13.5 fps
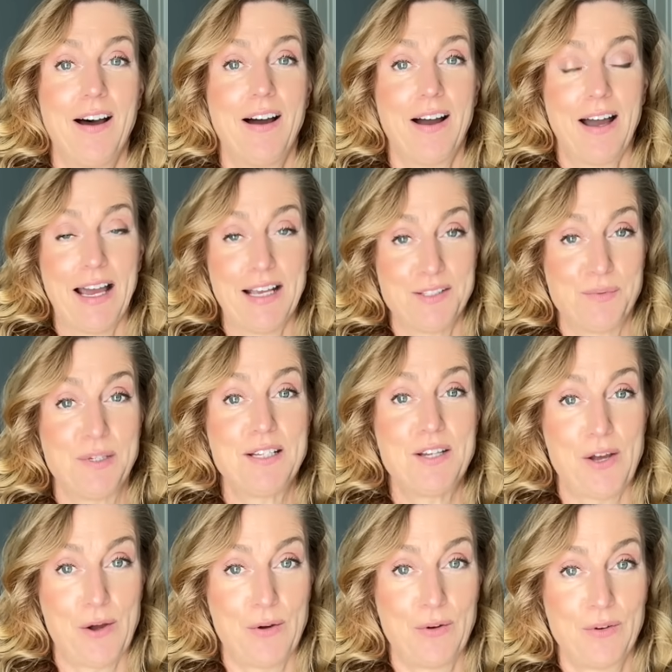As we
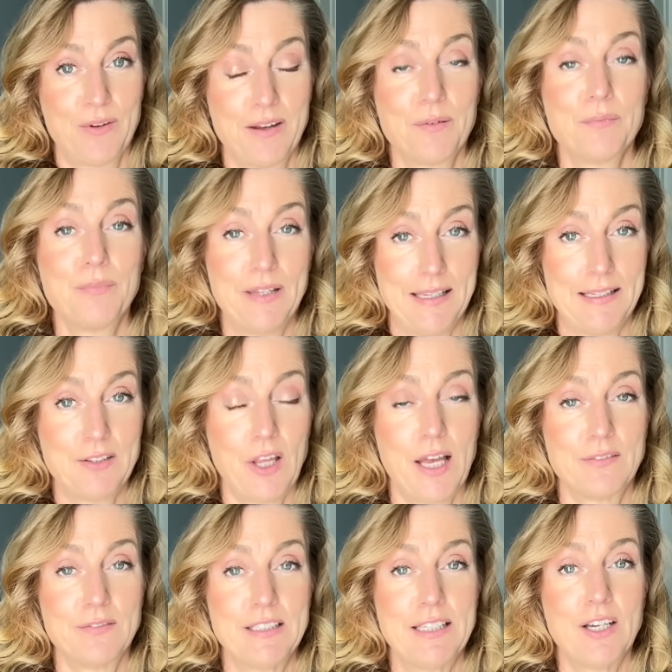know, Blake
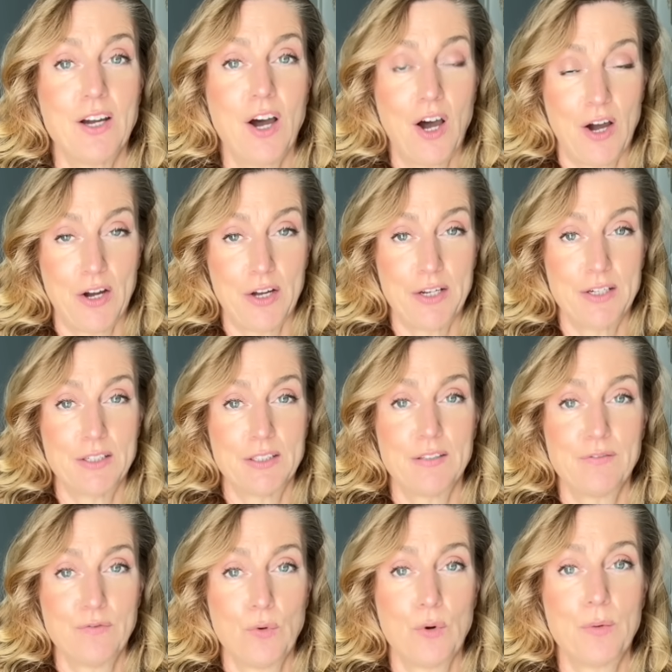Lively hired
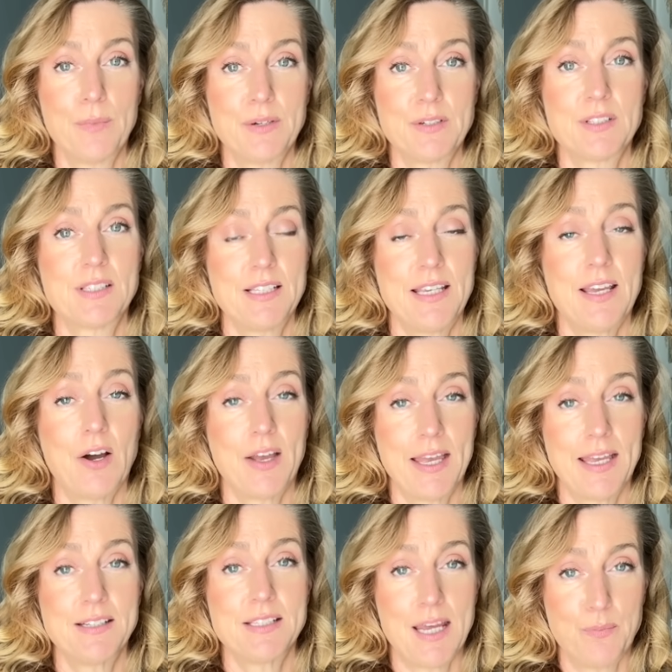former CIA